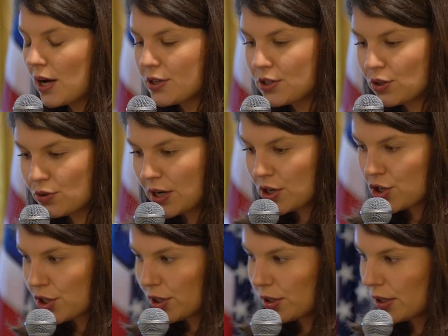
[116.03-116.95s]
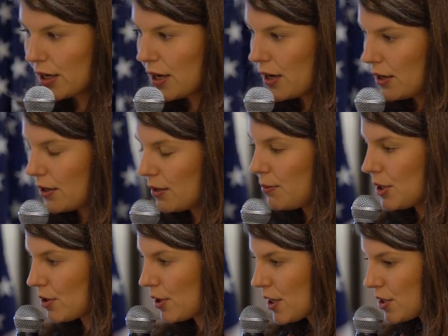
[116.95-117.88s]
situation in
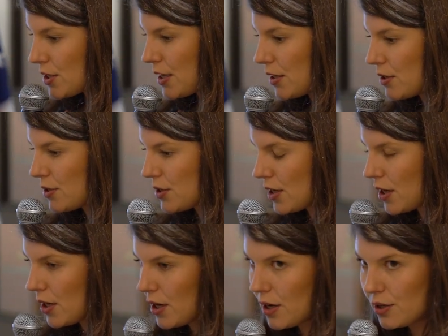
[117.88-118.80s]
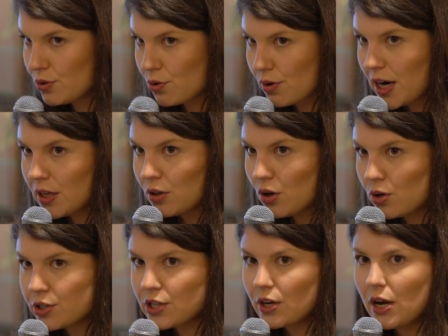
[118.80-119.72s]
Middle East and Ukraine
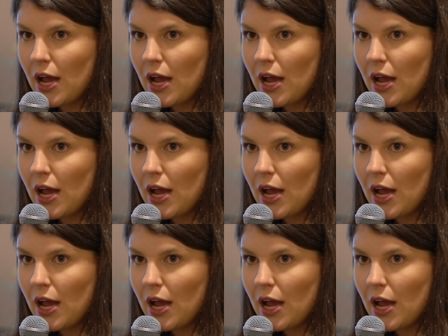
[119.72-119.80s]
also.